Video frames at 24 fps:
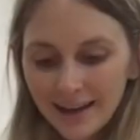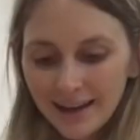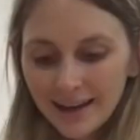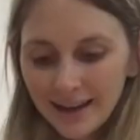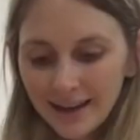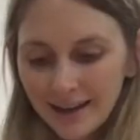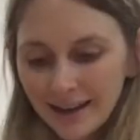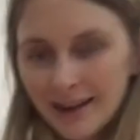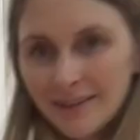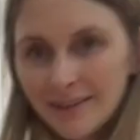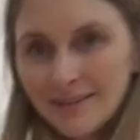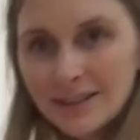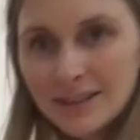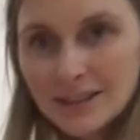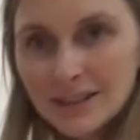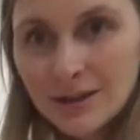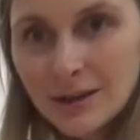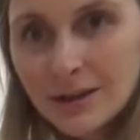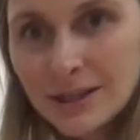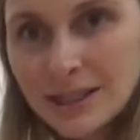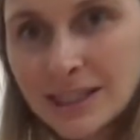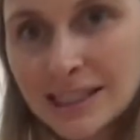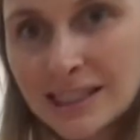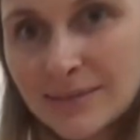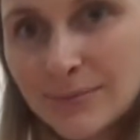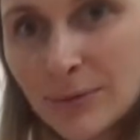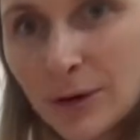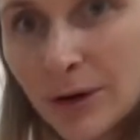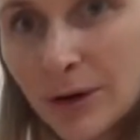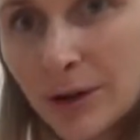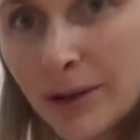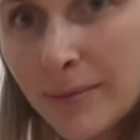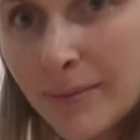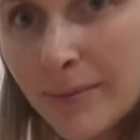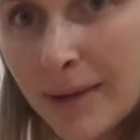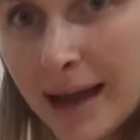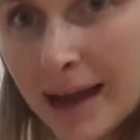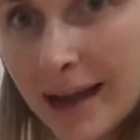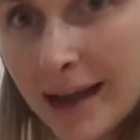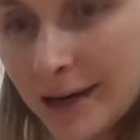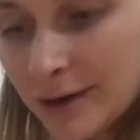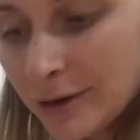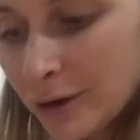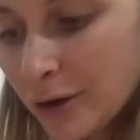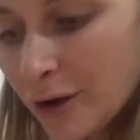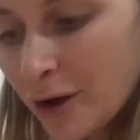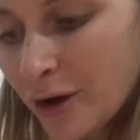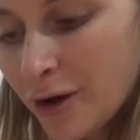Here I've just got a small
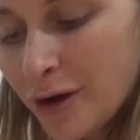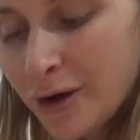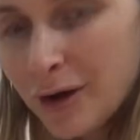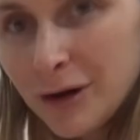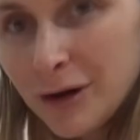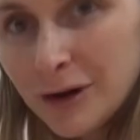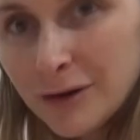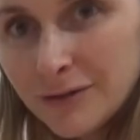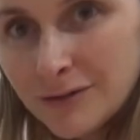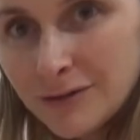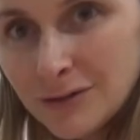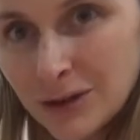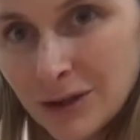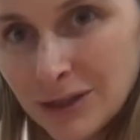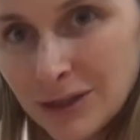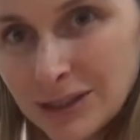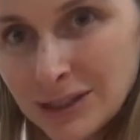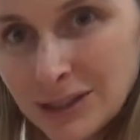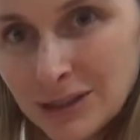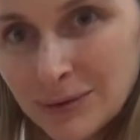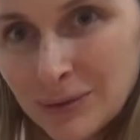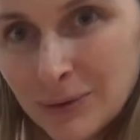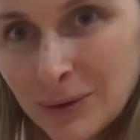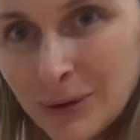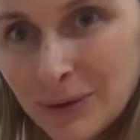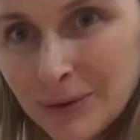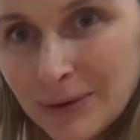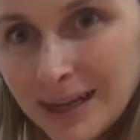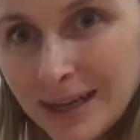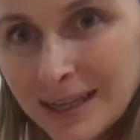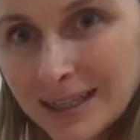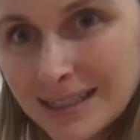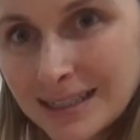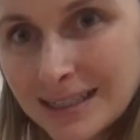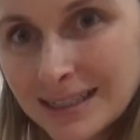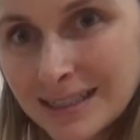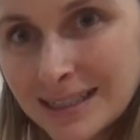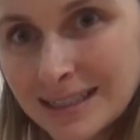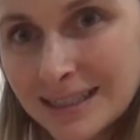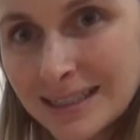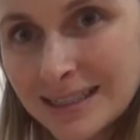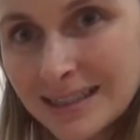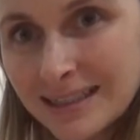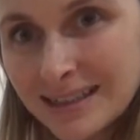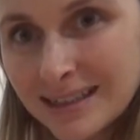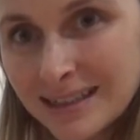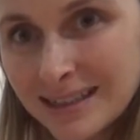amount of toasted walnuts.